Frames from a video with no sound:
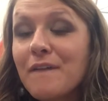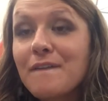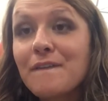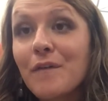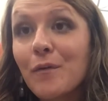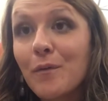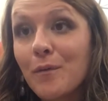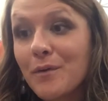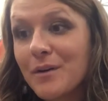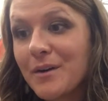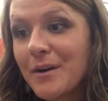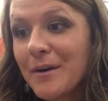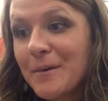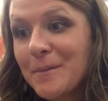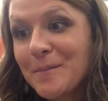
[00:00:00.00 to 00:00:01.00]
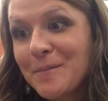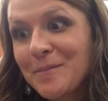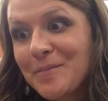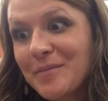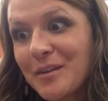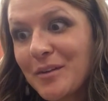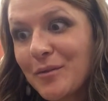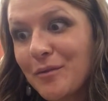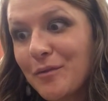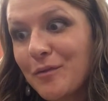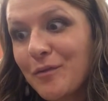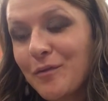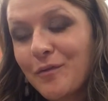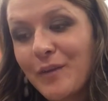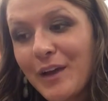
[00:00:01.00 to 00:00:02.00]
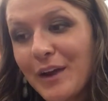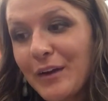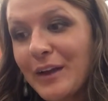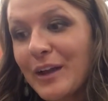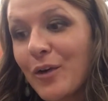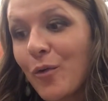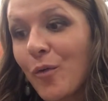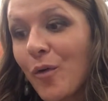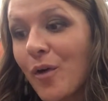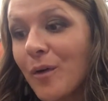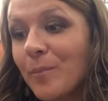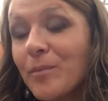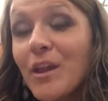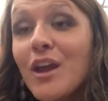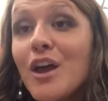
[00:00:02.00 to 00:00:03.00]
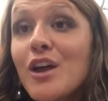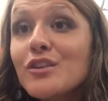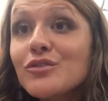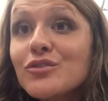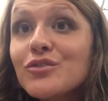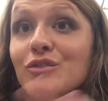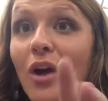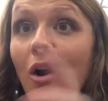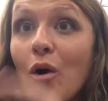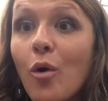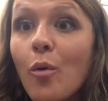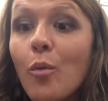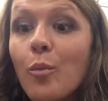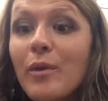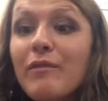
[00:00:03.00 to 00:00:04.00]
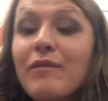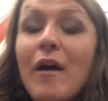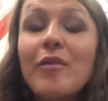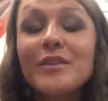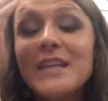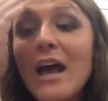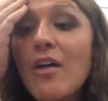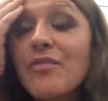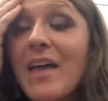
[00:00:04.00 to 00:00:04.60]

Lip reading: 4. Very cool. So we found out